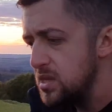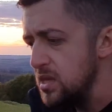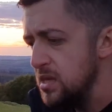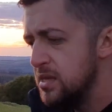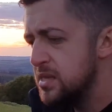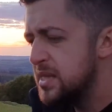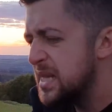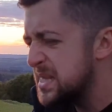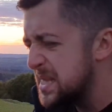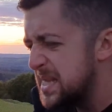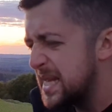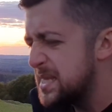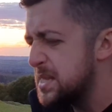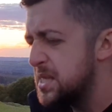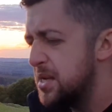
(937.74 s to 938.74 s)
It doesn't
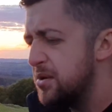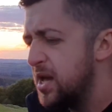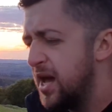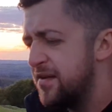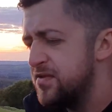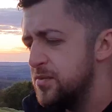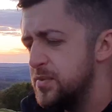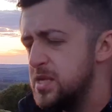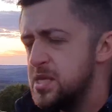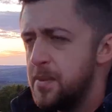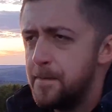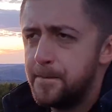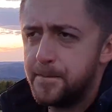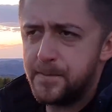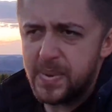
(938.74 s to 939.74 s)
necessarily have to be the
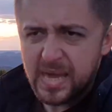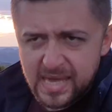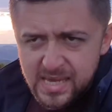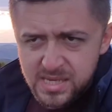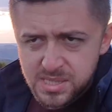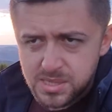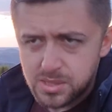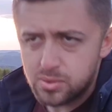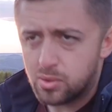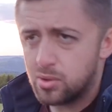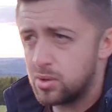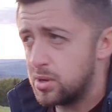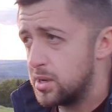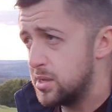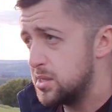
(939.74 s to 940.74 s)
biggest
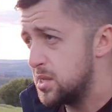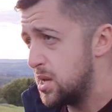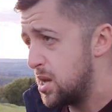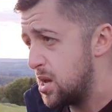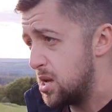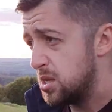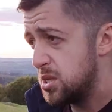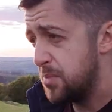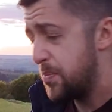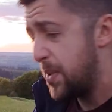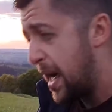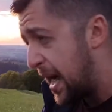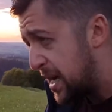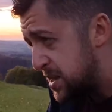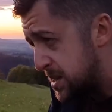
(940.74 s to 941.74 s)
or the
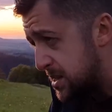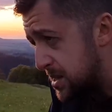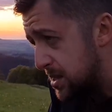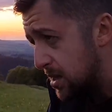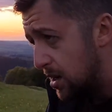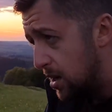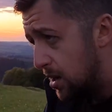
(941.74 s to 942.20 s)
best,